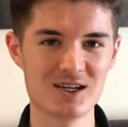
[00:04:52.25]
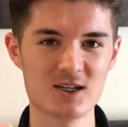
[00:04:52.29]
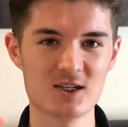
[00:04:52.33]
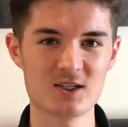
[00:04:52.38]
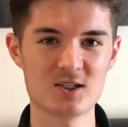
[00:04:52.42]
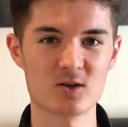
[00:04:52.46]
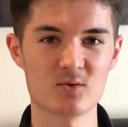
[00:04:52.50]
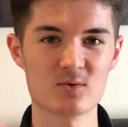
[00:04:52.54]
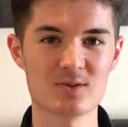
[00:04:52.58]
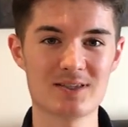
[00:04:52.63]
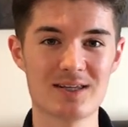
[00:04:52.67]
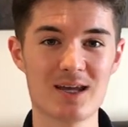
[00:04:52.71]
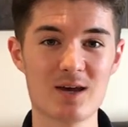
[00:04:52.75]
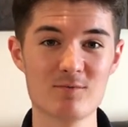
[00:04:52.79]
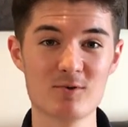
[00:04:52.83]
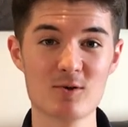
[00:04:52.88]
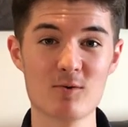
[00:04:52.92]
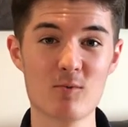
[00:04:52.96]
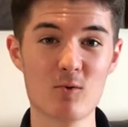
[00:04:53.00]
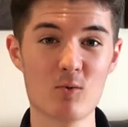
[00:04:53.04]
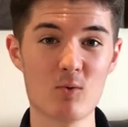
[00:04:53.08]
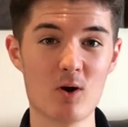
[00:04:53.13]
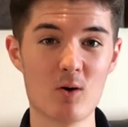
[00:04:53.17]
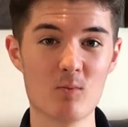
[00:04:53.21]
So tip
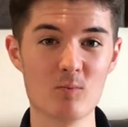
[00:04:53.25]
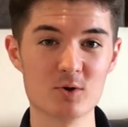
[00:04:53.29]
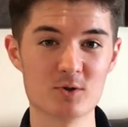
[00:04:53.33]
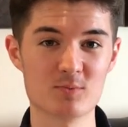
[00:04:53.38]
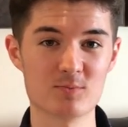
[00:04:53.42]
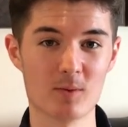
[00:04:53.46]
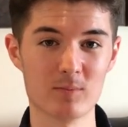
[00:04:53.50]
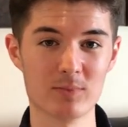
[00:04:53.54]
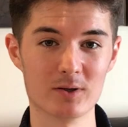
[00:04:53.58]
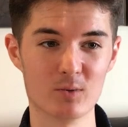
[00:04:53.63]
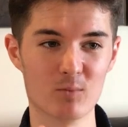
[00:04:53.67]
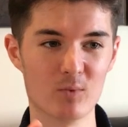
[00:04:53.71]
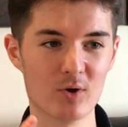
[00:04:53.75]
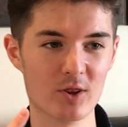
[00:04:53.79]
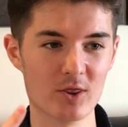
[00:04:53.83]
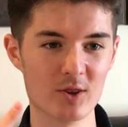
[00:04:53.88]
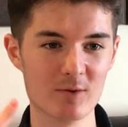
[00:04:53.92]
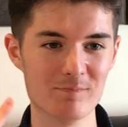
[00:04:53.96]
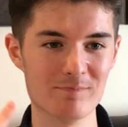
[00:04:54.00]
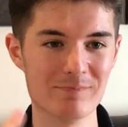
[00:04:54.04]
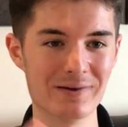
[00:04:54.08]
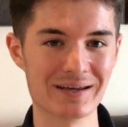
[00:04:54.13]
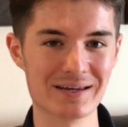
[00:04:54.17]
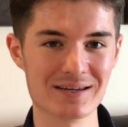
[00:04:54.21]
number one was probably one of the
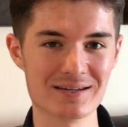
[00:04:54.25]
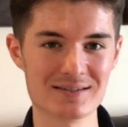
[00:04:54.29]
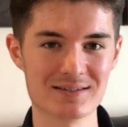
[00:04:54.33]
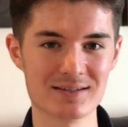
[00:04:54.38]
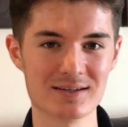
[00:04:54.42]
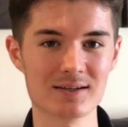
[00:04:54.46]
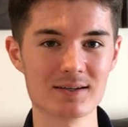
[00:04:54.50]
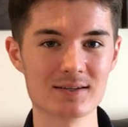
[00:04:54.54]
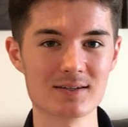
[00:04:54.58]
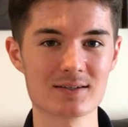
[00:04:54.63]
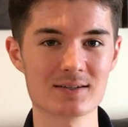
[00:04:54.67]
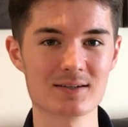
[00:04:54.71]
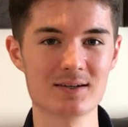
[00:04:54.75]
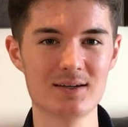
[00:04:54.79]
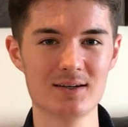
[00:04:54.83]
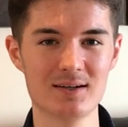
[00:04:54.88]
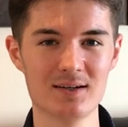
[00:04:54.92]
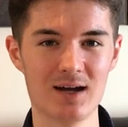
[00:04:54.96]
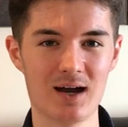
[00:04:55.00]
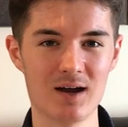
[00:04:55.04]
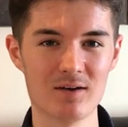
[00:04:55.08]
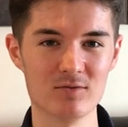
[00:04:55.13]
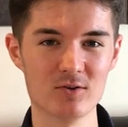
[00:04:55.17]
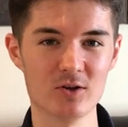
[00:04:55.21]
biggest things
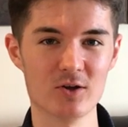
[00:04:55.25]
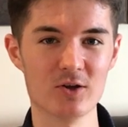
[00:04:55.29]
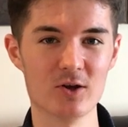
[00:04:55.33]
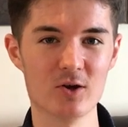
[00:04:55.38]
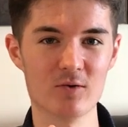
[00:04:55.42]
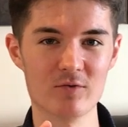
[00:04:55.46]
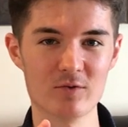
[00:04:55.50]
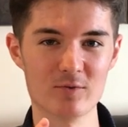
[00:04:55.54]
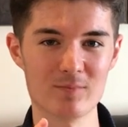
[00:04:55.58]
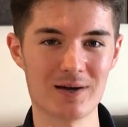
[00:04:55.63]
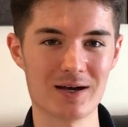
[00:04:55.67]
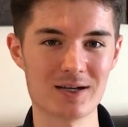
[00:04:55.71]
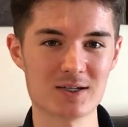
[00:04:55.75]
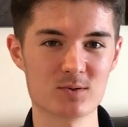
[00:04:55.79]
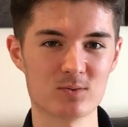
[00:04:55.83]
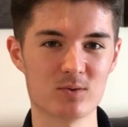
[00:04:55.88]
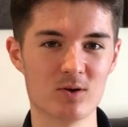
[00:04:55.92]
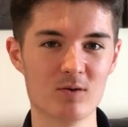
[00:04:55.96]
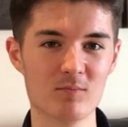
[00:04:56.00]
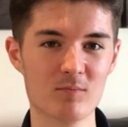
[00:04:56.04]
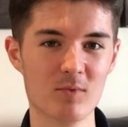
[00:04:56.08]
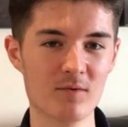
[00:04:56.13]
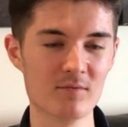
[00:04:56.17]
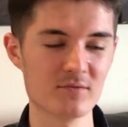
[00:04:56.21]
I've learned over the past
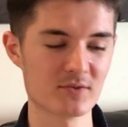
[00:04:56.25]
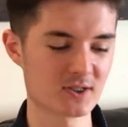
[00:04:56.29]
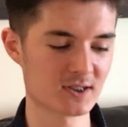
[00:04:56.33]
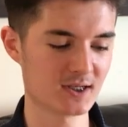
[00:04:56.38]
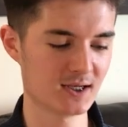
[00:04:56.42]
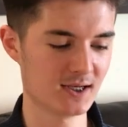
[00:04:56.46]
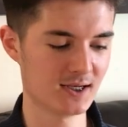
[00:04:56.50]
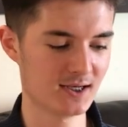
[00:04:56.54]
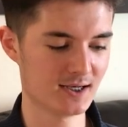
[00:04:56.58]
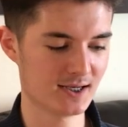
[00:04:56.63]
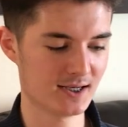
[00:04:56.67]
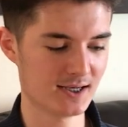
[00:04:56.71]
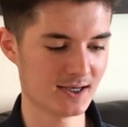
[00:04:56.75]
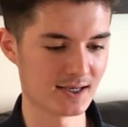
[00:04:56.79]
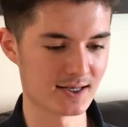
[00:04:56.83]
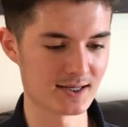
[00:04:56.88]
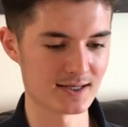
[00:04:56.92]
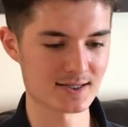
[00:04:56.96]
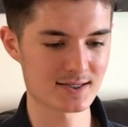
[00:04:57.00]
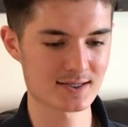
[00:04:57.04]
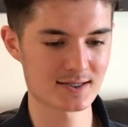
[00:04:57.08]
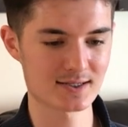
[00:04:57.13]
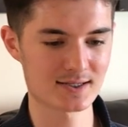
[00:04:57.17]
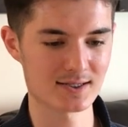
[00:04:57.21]
twelve months.
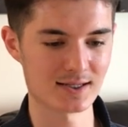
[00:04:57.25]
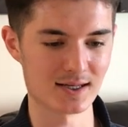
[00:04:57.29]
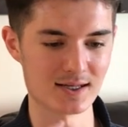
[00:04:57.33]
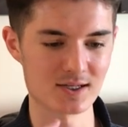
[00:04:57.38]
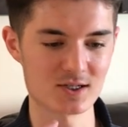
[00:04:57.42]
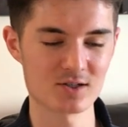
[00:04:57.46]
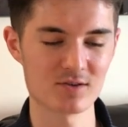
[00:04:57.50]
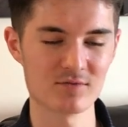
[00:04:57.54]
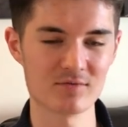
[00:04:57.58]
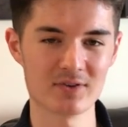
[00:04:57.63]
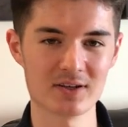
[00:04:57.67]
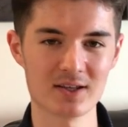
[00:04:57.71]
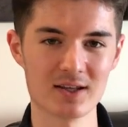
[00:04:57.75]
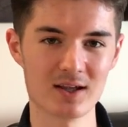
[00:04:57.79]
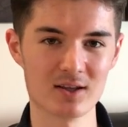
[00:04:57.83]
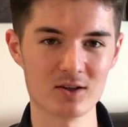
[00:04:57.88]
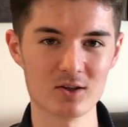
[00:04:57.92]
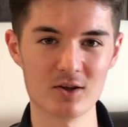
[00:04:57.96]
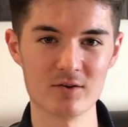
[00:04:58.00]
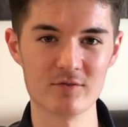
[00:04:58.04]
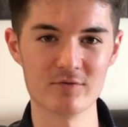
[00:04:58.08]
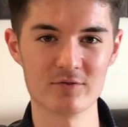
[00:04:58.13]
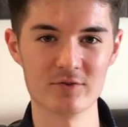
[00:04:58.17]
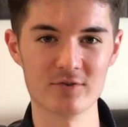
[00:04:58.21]
It's, it's something that I
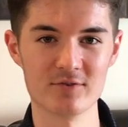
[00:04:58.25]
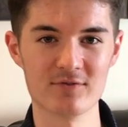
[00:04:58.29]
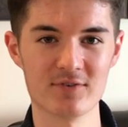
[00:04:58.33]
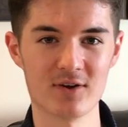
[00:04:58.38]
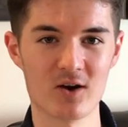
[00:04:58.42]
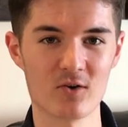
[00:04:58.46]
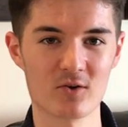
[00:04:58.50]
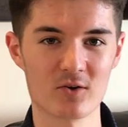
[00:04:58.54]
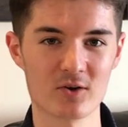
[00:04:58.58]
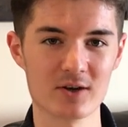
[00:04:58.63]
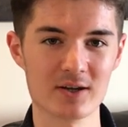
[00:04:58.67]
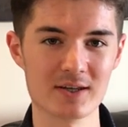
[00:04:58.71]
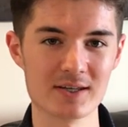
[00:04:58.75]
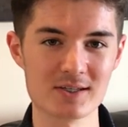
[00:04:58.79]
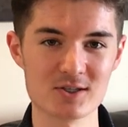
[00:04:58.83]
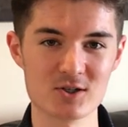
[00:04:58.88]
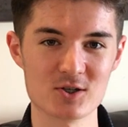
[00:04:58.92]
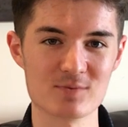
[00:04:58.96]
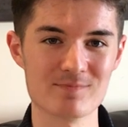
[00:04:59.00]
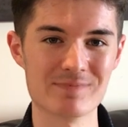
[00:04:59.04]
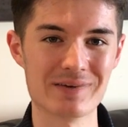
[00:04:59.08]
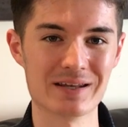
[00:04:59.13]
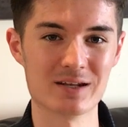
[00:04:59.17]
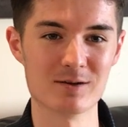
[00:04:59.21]
learned through Falcon. It's
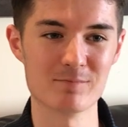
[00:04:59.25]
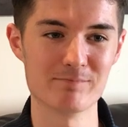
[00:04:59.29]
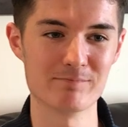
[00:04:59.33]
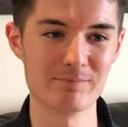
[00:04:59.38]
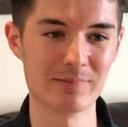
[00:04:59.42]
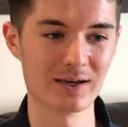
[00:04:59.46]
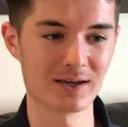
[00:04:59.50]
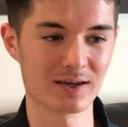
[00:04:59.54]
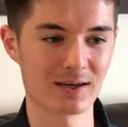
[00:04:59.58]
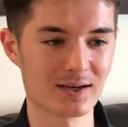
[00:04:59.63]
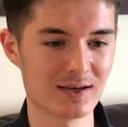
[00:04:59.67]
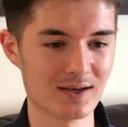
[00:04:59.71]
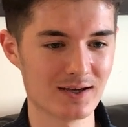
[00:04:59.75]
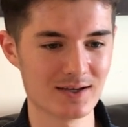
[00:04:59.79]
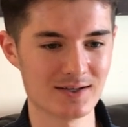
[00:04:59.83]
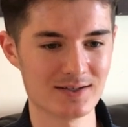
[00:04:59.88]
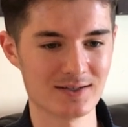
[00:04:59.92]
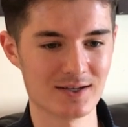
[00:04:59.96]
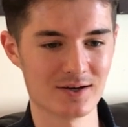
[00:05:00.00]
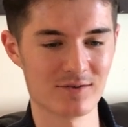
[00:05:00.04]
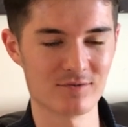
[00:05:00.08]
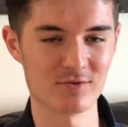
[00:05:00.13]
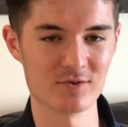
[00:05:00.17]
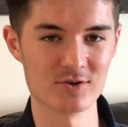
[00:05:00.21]
just made a big
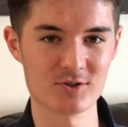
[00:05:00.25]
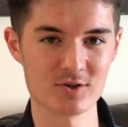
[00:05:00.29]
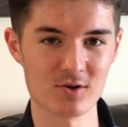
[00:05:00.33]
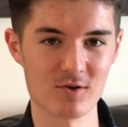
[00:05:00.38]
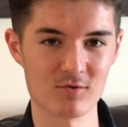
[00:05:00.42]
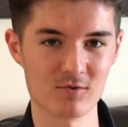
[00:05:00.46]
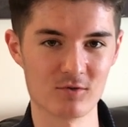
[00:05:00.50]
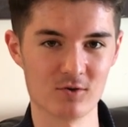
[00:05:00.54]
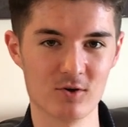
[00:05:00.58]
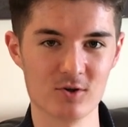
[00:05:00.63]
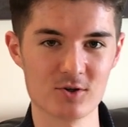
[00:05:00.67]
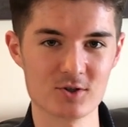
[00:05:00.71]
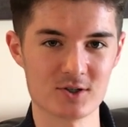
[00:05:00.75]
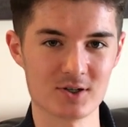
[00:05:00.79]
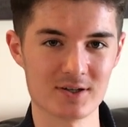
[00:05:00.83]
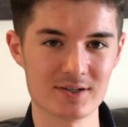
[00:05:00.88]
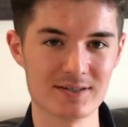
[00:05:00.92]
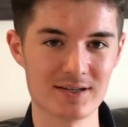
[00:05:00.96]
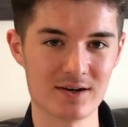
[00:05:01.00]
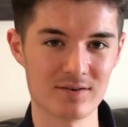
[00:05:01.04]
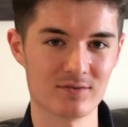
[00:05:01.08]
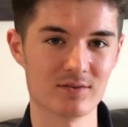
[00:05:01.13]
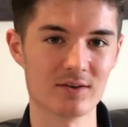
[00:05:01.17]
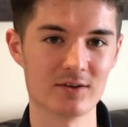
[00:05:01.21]
difference overall, so I
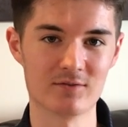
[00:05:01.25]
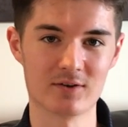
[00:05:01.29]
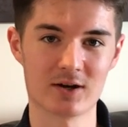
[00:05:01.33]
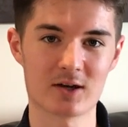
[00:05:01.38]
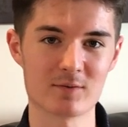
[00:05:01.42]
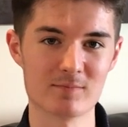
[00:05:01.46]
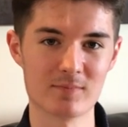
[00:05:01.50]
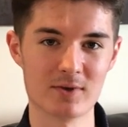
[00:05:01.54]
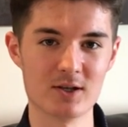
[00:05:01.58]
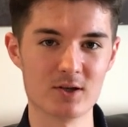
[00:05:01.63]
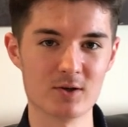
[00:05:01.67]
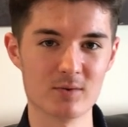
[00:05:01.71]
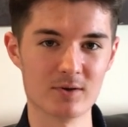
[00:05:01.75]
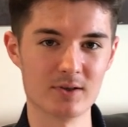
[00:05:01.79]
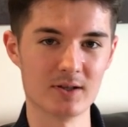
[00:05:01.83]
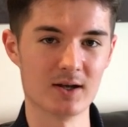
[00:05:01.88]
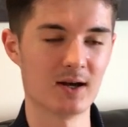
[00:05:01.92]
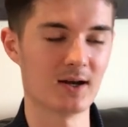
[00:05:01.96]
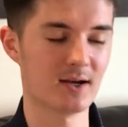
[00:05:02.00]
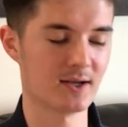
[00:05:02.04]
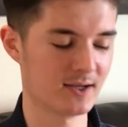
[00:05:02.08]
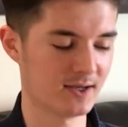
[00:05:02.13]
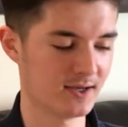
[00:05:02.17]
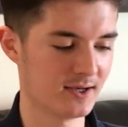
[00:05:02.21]
definitely recommend doing
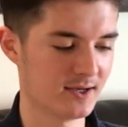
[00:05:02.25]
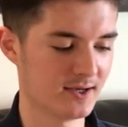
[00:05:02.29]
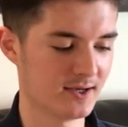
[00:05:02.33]
that.